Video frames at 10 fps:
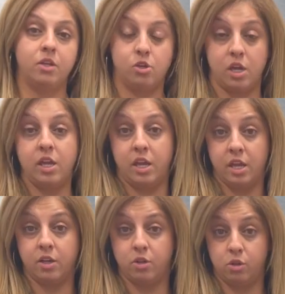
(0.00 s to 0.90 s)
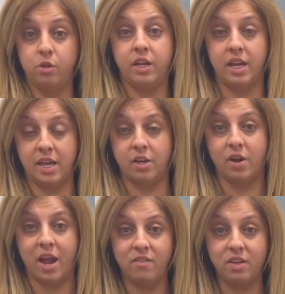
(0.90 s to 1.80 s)
included in
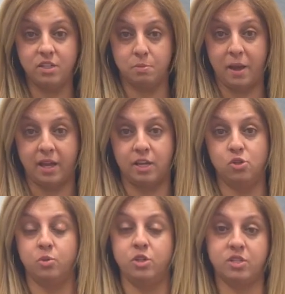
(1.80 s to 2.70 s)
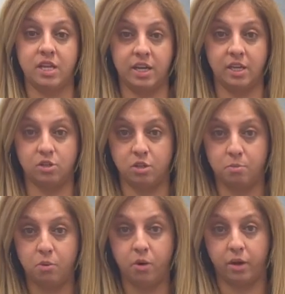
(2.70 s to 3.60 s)
your evidence package when you're sending it to the
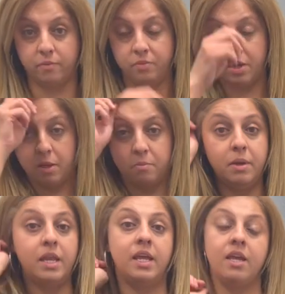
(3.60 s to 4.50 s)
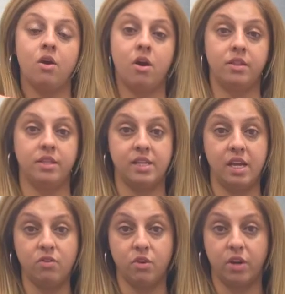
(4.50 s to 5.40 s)
board. Meaning, on the
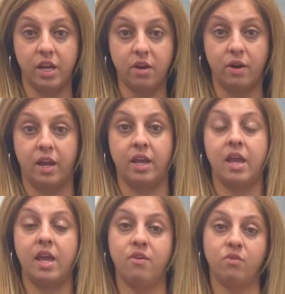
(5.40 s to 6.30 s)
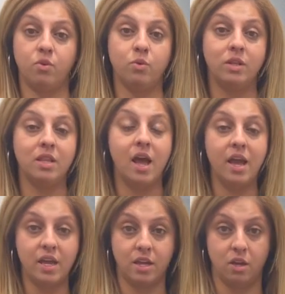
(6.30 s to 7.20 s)
day of your hearing, if you're
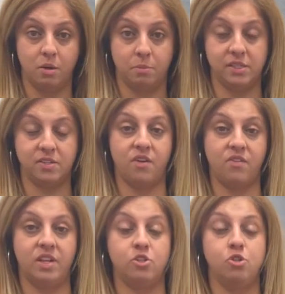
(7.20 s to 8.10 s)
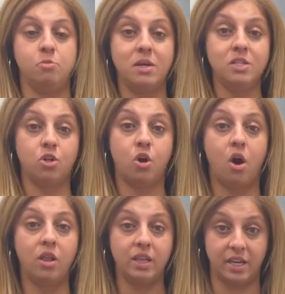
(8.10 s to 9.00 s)
relying on a piece of evidence, you must
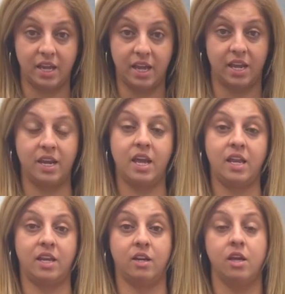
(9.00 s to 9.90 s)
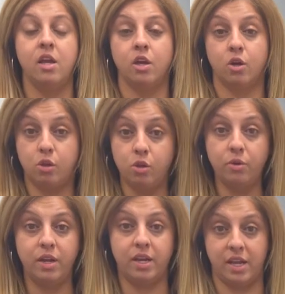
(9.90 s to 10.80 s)
call it in and
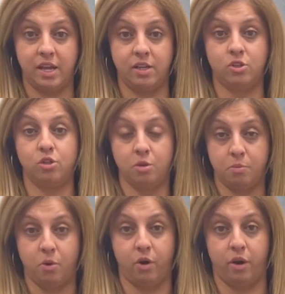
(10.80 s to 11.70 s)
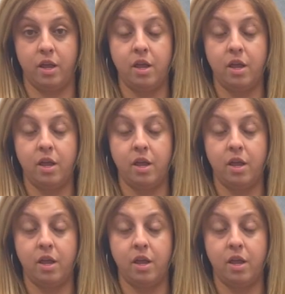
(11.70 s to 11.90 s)
include it into the board,